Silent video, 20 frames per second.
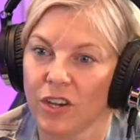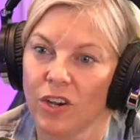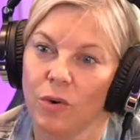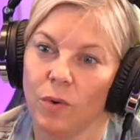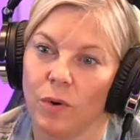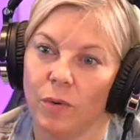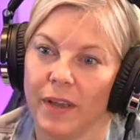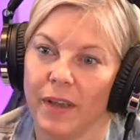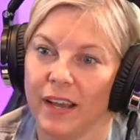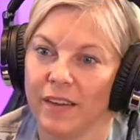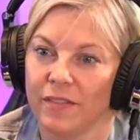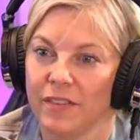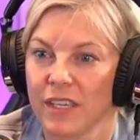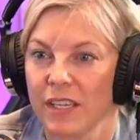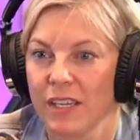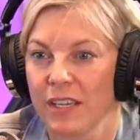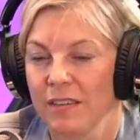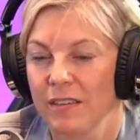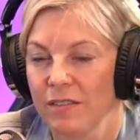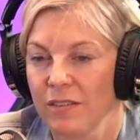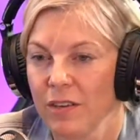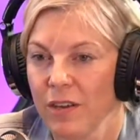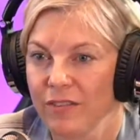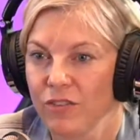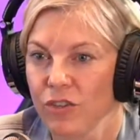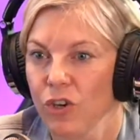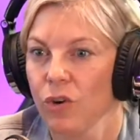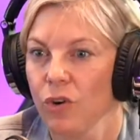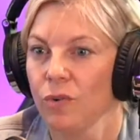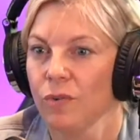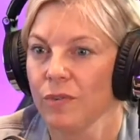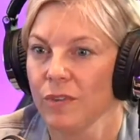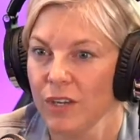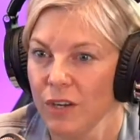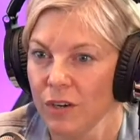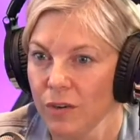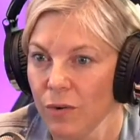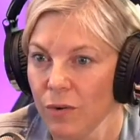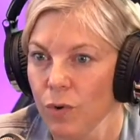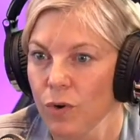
Oh, well, we have to You have to go,